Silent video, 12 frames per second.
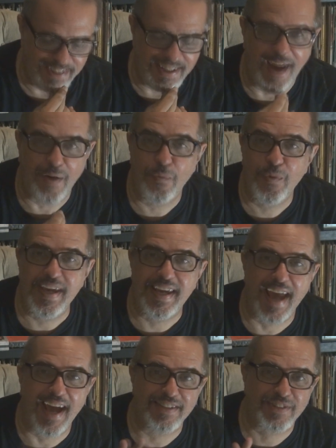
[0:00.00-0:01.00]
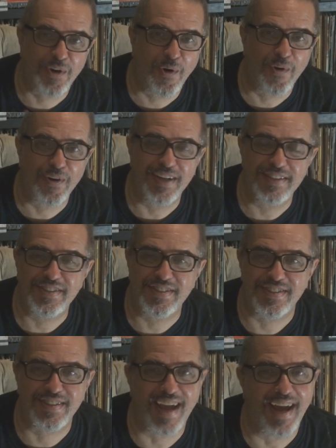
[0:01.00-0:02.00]
and that weak ass chorus
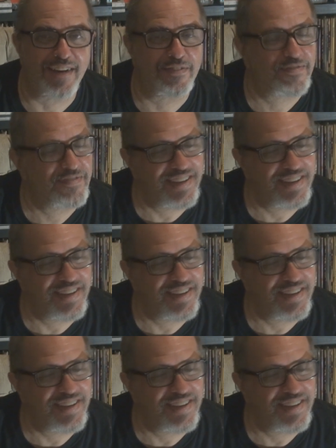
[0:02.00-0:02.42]
is kind of